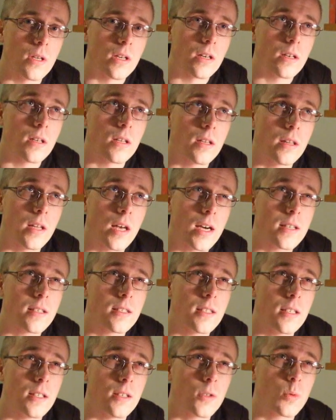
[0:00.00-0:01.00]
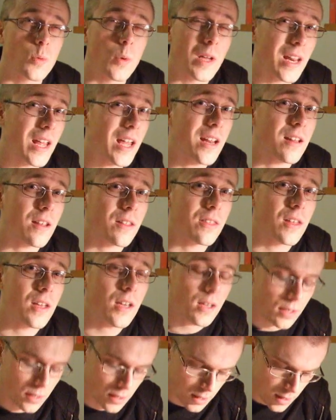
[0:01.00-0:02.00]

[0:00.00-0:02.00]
in 1928, I think.